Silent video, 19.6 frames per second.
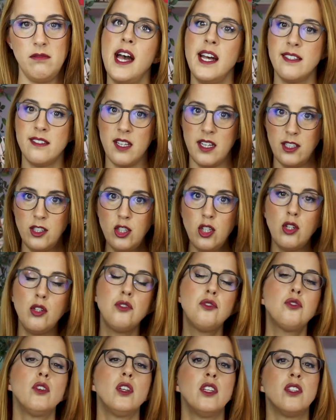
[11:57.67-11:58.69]
As I
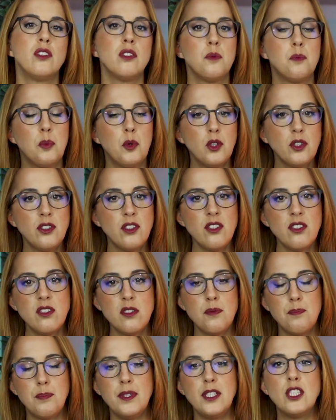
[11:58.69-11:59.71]
told you, in reported
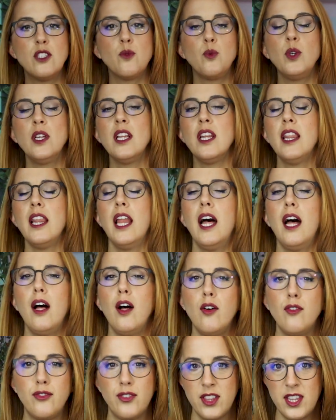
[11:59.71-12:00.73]
speech, we
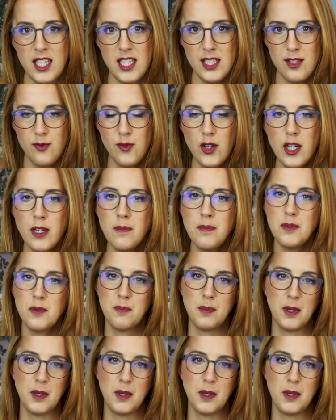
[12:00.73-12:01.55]
love these verbs